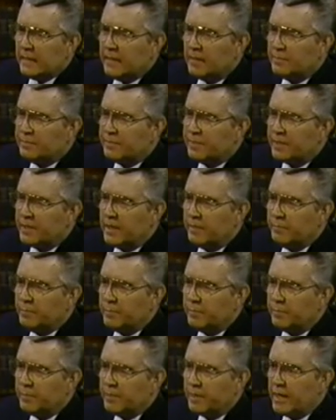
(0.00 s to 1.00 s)
help the
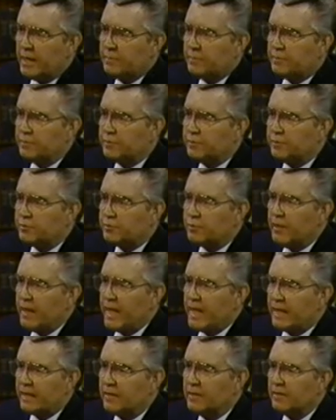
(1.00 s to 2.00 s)
government be able to
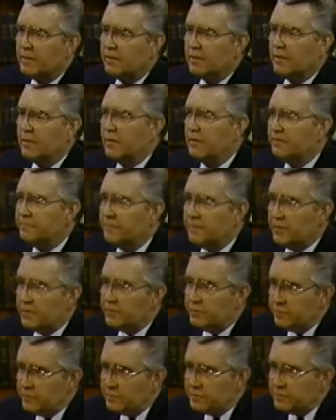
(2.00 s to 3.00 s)
track
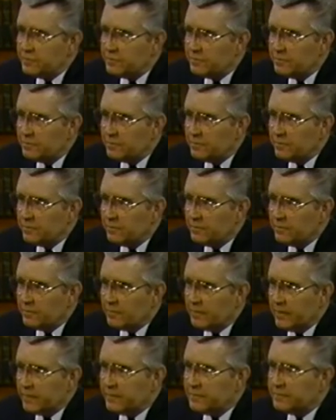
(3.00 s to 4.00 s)
offenders,
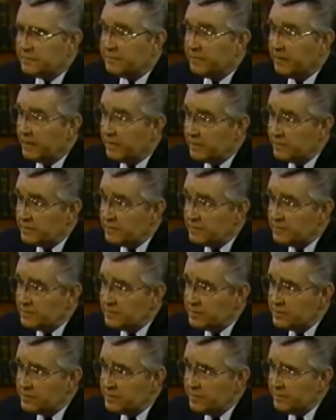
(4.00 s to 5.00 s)
that is
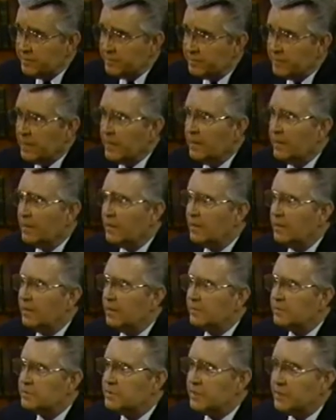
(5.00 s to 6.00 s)
felons,
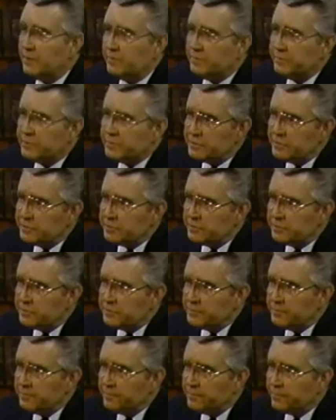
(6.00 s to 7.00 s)

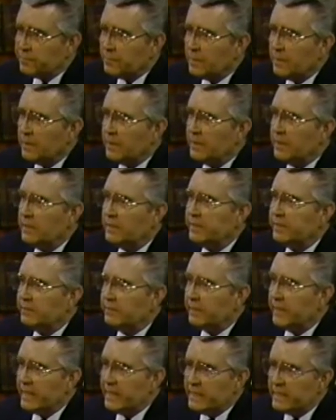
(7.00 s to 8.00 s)
terrorists,
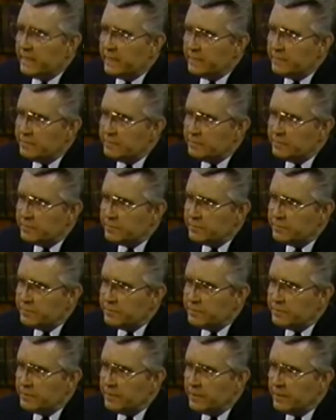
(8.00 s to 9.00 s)
illegal aliens.